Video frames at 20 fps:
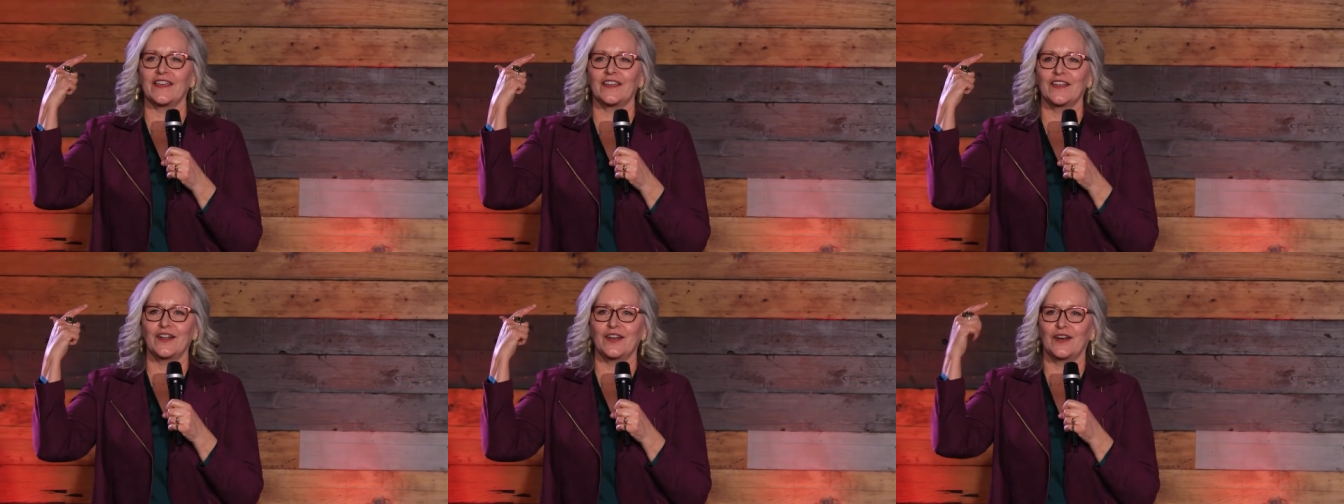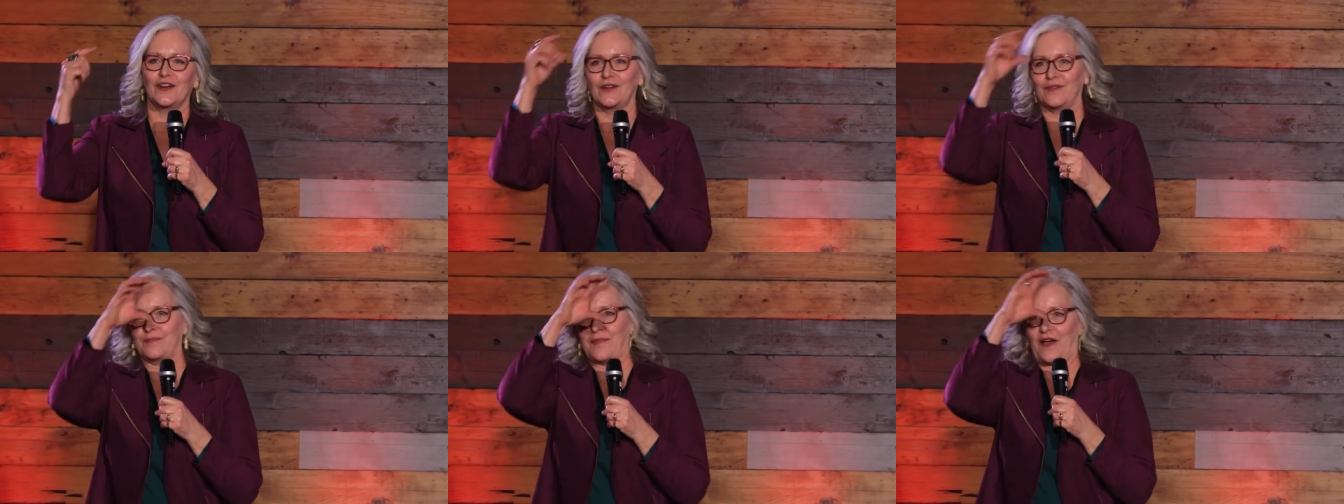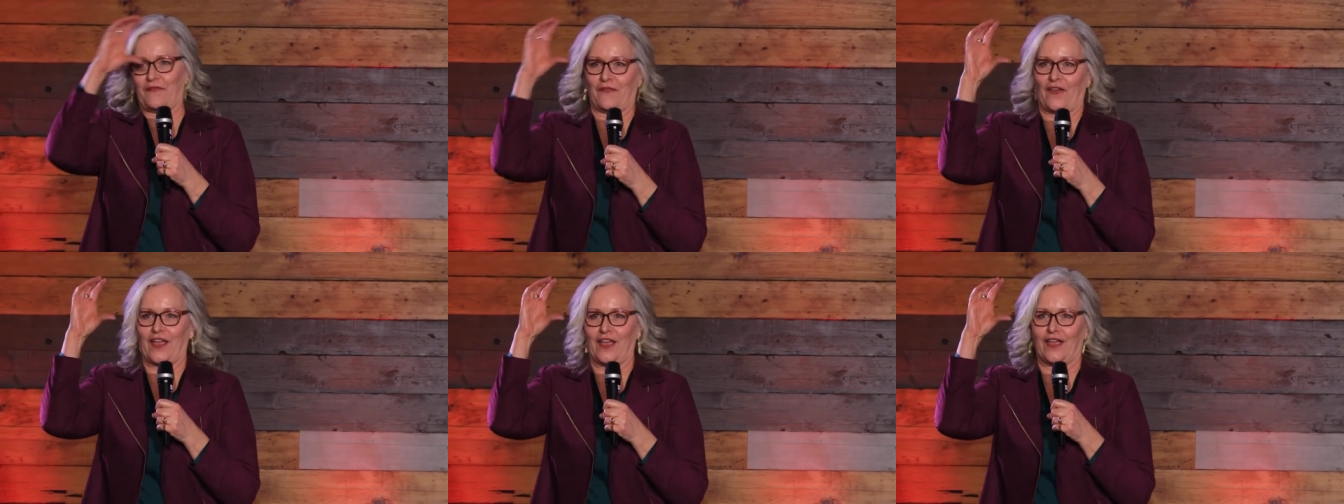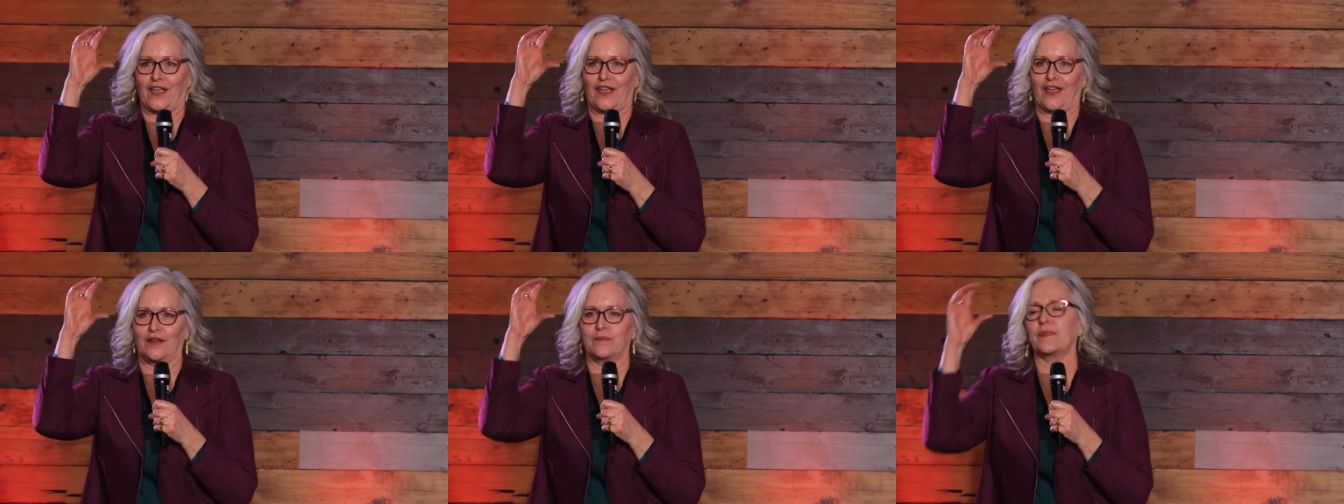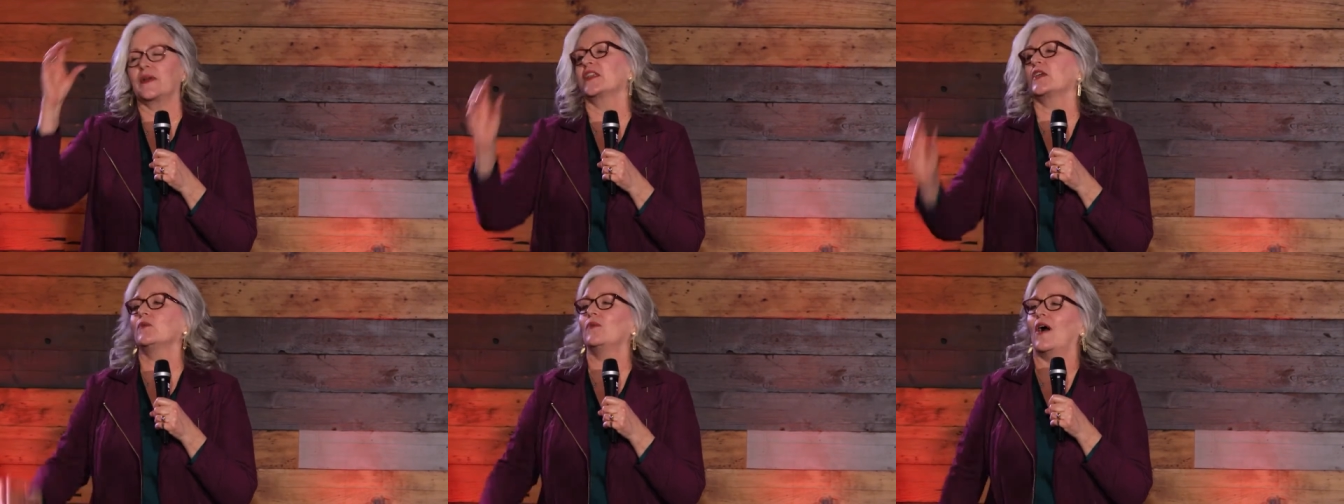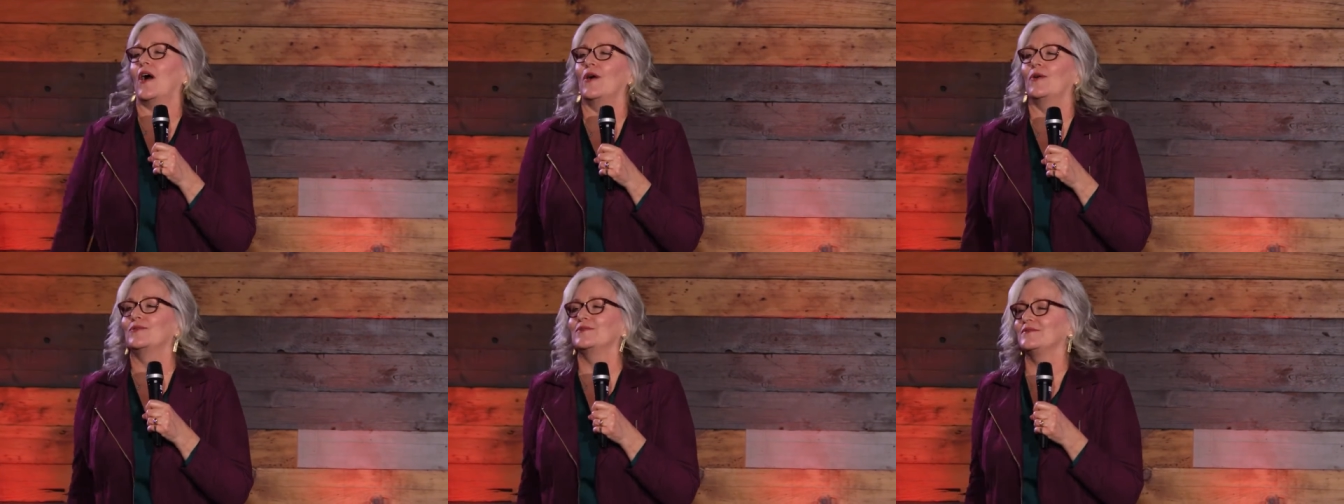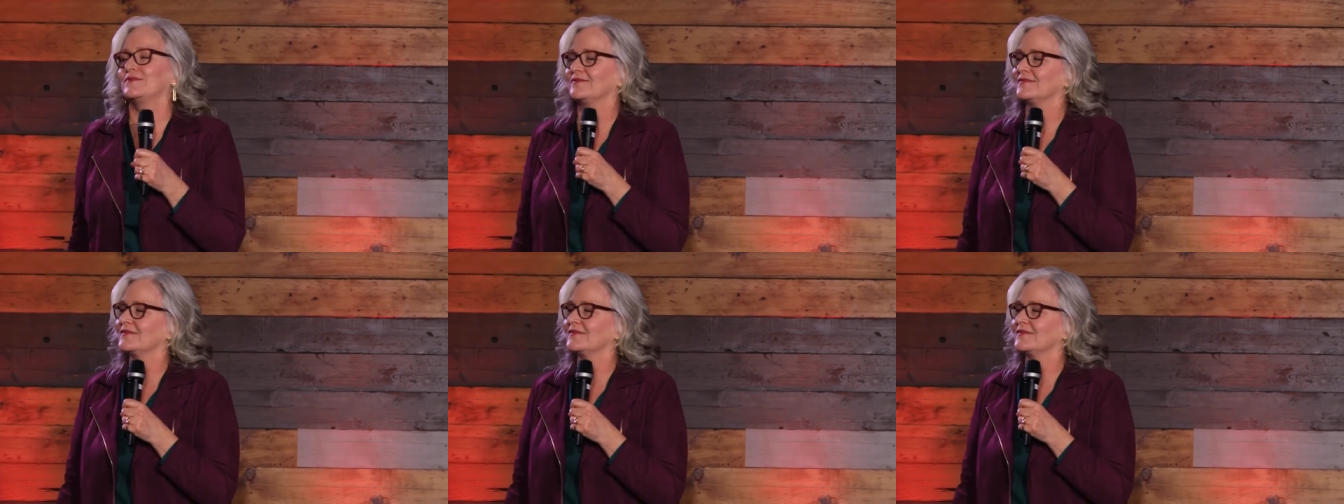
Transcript: you know, Muffin, but he won't.